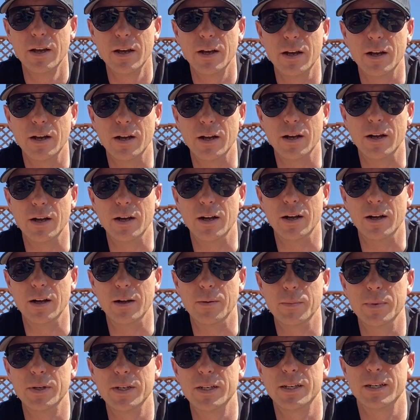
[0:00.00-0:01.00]

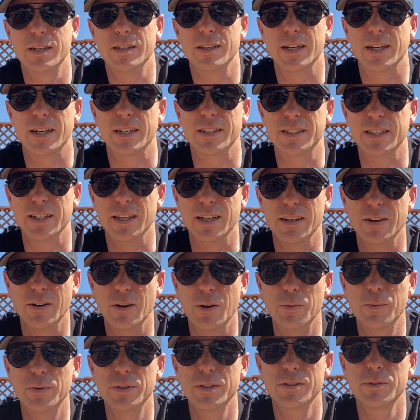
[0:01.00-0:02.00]
And like I said, it
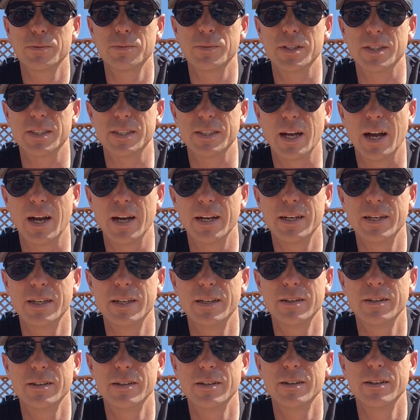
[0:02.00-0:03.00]
opens from the side
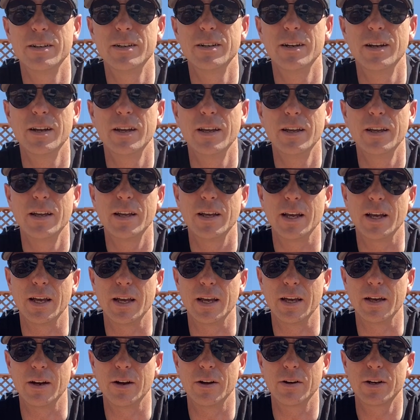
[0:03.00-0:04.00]
here,
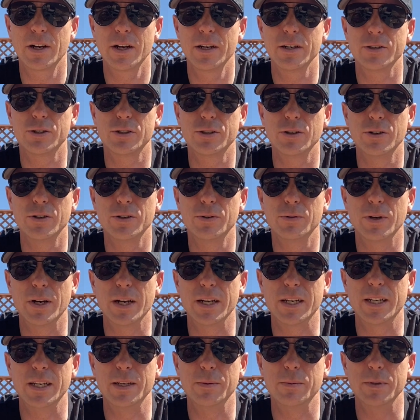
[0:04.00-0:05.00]
and I'll kind of show you what I
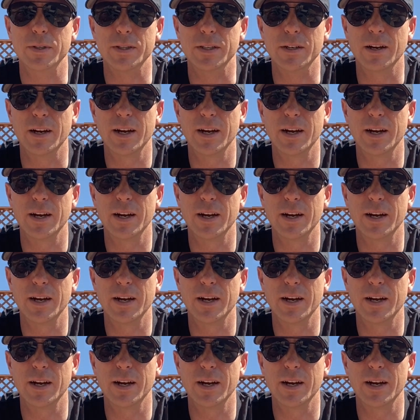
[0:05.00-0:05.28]
keep in there.